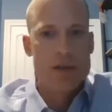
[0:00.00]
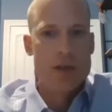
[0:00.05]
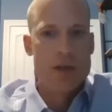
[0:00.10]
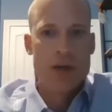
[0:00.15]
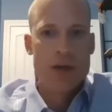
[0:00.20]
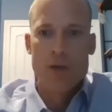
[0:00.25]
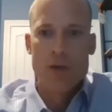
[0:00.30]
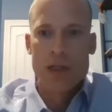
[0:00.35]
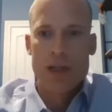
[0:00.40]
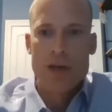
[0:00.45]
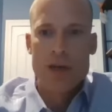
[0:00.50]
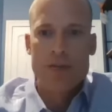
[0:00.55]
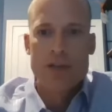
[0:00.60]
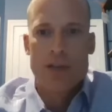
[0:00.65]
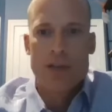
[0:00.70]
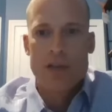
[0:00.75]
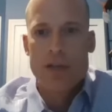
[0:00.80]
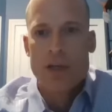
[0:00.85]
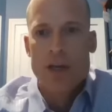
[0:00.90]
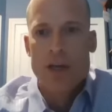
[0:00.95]
we'd love
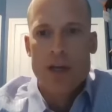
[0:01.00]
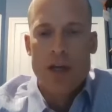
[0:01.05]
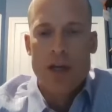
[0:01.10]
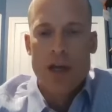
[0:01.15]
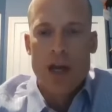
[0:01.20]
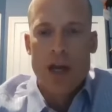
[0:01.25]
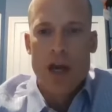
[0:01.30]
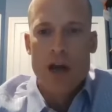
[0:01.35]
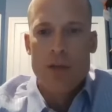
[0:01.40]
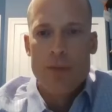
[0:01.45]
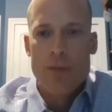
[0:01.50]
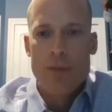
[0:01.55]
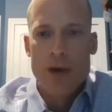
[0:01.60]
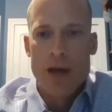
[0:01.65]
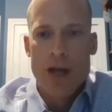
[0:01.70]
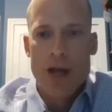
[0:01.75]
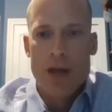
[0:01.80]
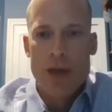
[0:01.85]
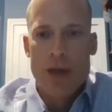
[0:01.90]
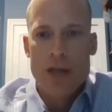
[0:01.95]
to help
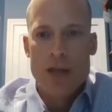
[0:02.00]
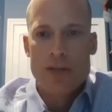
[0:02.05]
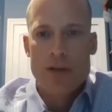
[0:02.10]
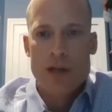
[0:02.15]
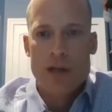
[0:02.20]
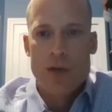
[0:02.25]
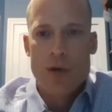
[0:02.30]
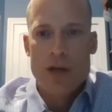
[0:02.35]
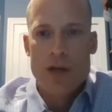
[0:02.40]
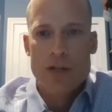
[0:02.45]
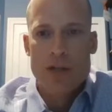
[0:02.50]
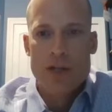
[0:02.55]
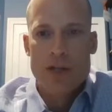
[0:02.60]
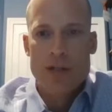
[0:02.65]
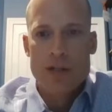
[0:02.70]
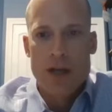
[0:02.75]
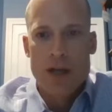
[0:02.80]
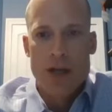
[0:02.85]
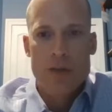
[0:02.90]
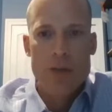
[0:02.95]
answer any
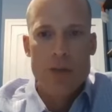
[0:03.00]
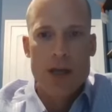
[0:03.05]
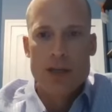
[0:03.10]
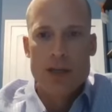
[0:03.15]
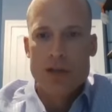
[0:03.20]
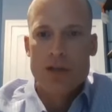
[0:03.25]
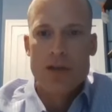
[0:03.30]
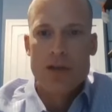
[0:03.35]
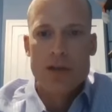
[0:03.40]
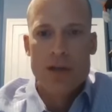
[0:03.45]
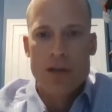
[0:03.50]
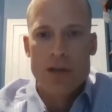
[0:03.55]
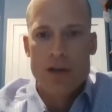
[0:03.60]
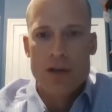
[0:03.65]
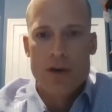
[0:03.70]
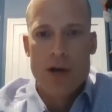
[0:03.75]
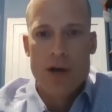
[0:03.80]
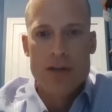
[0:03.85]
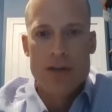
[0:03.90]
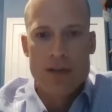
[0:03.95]
questions and help make sure
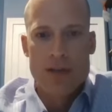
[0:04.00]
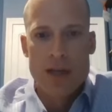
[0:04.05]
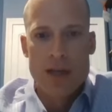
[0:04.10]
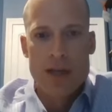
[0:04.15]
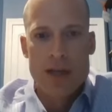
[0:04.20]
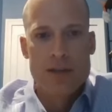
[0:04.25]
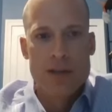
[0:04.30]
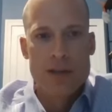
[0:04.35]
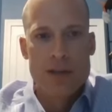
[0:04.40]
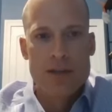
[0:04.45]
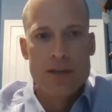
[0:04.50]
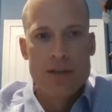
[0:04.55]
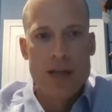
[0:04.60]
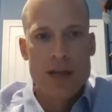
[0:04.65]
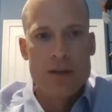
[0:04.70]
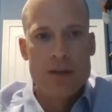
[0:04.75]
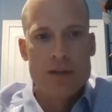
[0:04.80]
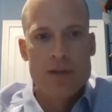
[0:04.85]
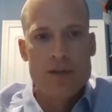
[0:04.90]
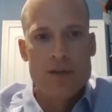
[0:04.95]
you're all set to
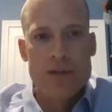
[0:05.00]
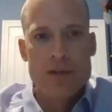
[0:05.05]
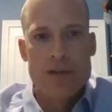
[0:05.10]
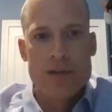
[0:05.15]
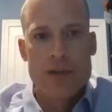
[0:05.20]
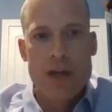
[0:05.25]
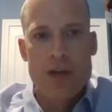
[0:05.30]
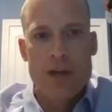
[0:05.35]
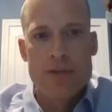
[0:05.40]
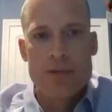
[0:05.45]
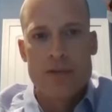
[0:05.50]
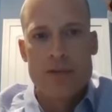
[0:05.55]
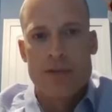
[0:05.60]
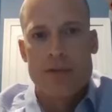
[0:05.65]
take those first steps.